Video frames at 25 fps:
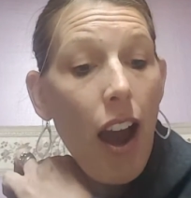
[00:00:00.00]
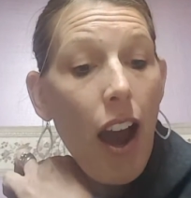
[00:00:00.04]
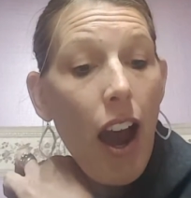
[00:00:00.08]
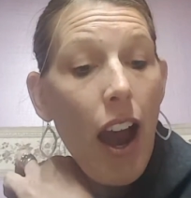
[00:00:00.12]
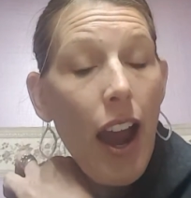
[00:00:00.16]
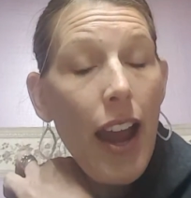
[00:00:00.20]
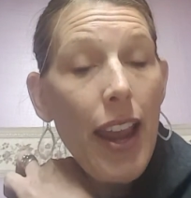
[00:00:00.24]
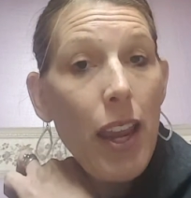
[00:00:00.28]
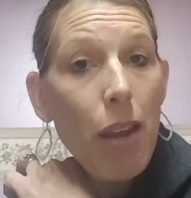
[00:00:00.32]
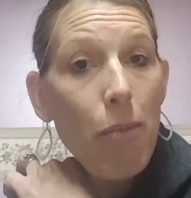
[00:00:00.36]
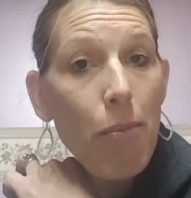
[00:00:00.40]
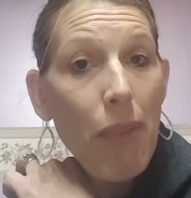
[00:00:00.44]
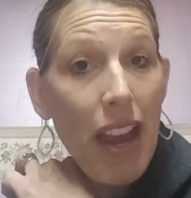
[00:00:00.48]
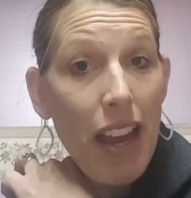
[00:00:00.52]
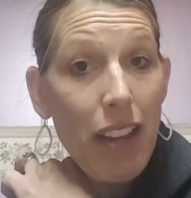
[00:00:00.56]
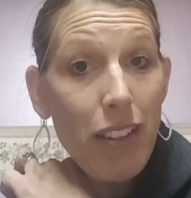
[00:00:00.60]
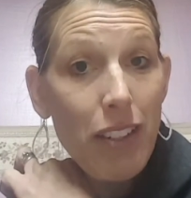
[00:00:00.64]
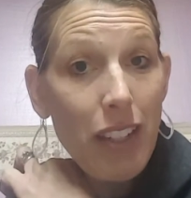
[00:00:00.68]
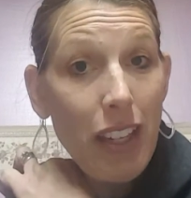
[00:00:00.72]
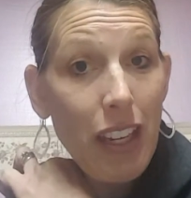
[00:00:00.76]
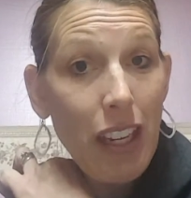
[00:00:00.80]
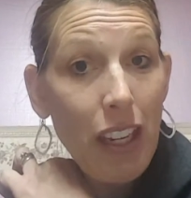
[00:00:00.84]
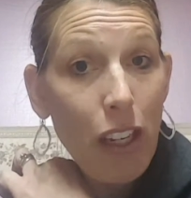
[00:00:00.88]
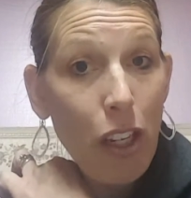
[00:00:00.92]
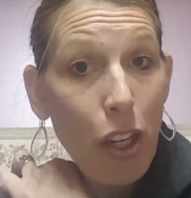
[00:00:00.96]
I am
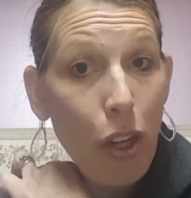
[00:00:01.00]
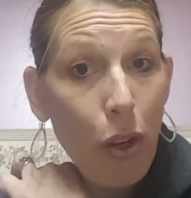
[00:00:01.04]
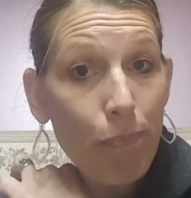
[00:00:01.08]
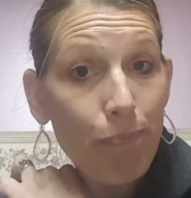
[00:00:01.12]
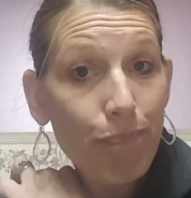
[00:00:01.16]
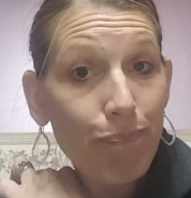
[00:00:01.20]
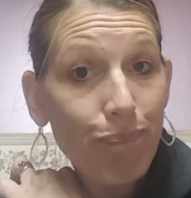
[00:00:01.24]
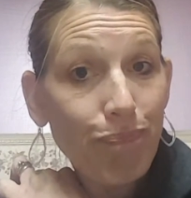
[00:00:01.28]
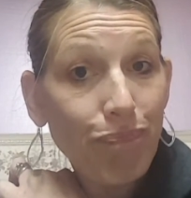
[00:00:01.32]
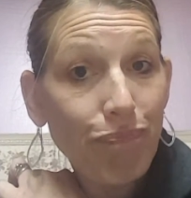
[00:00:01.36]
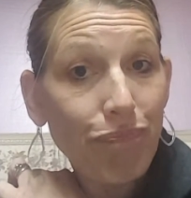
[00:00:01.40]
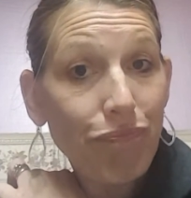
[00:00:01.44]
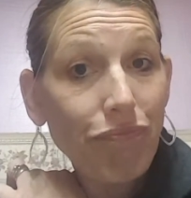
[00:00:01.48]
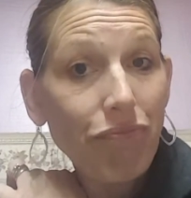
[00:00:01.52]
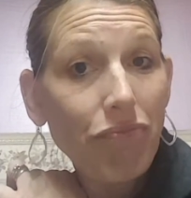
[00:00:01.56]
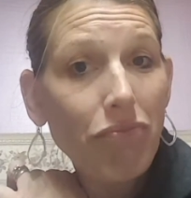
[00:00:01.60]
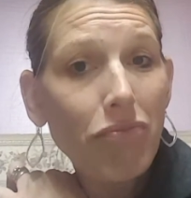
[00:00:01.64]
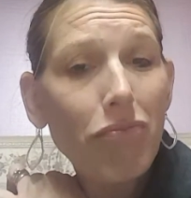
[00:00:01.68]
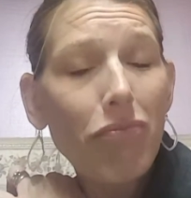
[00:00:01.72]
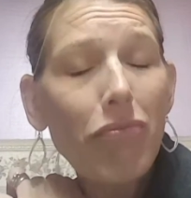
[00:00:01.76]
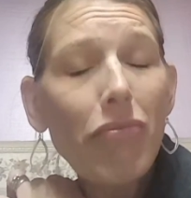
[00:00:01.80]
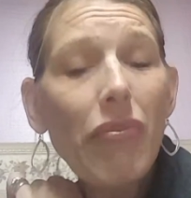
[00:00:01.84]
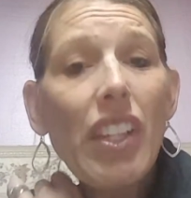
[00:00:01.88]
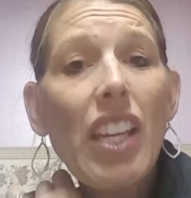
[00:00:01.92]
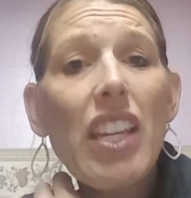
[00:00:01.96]
asking you,
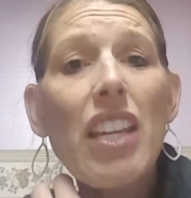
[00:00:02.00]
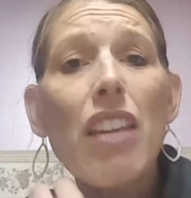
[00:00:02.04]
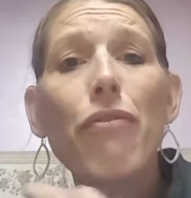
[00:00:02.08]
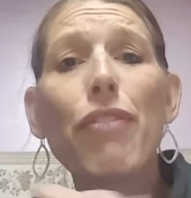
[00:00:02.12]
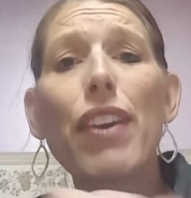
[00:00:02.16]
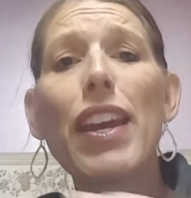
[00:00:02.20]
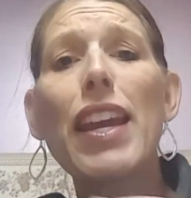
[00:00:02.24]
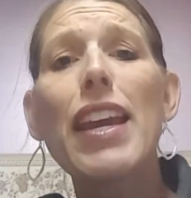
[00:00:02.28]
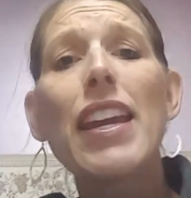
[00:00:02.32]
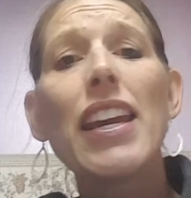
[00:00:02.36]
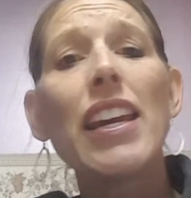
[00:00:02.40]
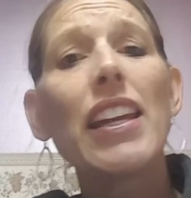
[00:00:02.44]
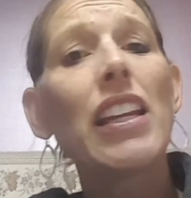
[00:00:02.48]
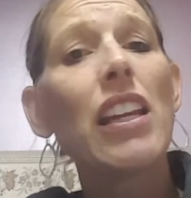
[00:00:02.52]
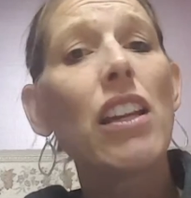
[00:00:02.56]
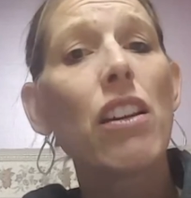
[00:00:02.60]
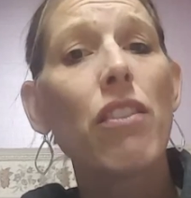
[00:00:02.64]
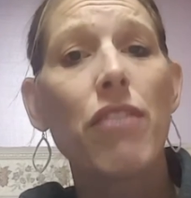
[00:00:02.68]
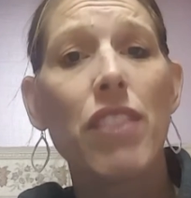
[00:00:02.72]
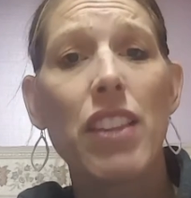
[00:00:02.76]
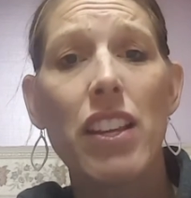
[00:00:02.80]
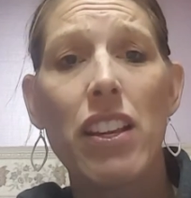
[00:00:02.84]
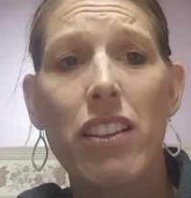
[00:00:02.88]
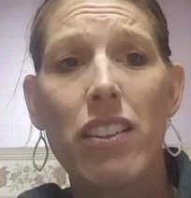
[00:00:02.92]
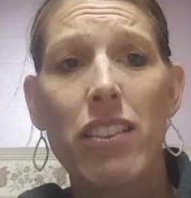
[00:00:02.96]
if any
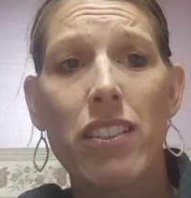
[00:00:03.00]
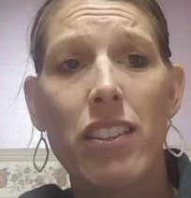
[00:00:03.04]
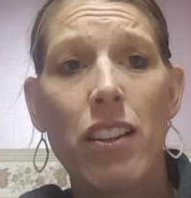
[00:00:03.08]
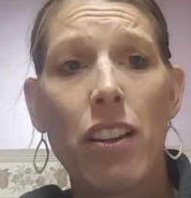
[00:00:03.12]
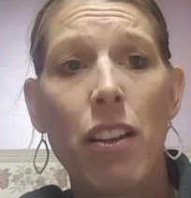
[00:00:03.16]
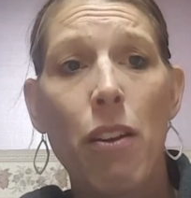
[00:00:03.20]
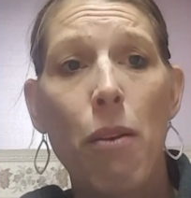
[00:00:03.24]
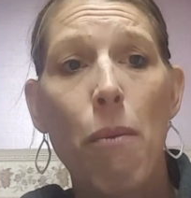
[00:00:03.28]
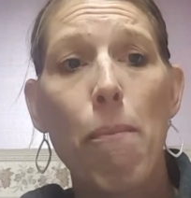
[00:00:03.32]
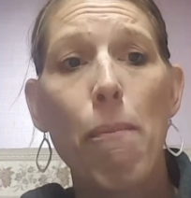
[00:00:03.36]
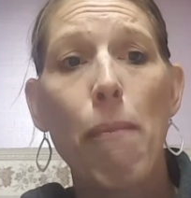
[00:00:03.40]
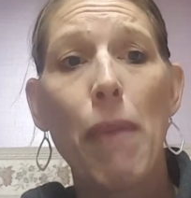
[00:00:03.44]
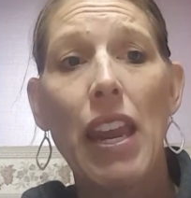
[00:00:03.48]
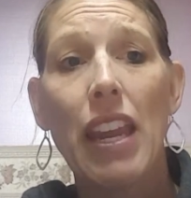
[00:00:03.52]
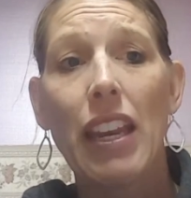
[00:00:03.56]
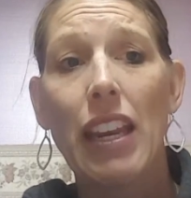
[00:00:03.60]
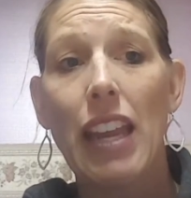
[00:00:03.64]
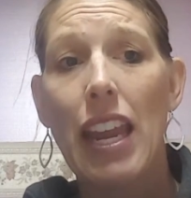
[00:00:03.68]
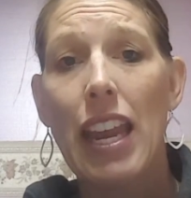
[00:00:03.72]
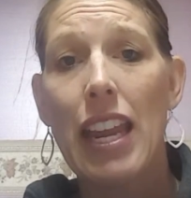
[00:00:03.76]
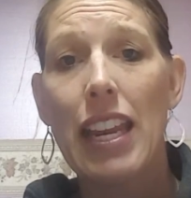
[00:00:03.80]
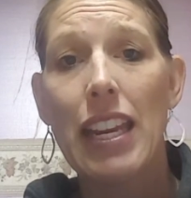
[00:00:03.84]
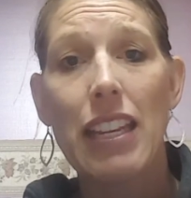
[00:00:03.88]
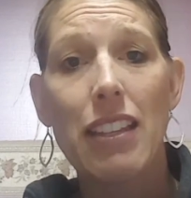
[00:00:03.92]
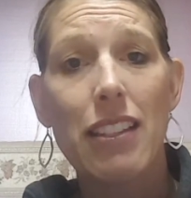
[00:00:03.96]
of this made
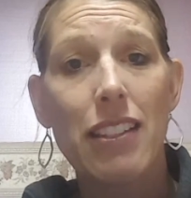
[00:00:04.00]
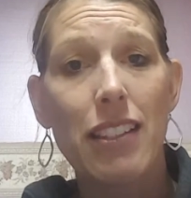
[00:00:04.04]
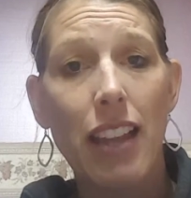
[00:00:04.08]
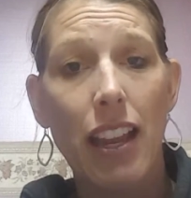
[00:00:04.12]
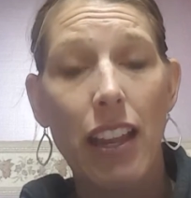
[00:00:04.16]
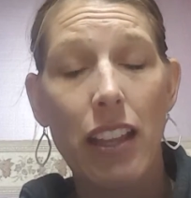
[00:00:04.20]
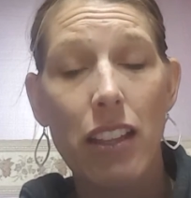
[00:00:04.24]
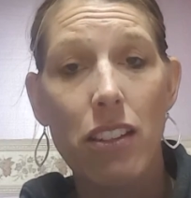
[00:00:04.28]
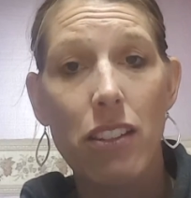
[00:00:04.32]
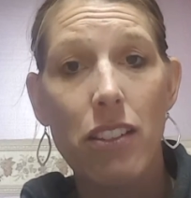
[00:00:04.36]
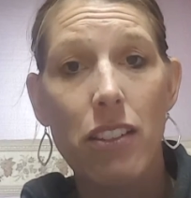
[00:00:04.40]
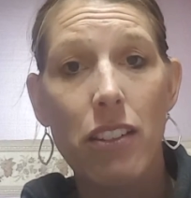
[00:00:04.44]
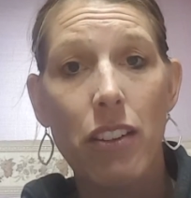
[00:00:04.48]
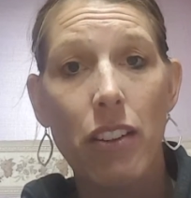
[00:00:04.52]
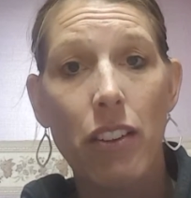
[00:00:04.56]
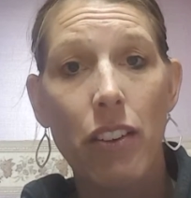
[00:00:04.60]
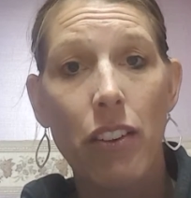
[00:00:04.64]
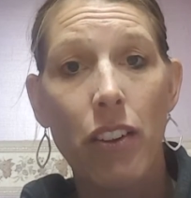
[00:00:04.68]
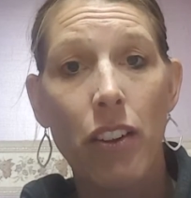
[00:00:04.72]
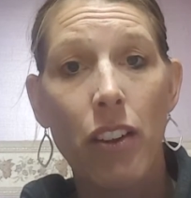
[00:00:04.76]
any sense,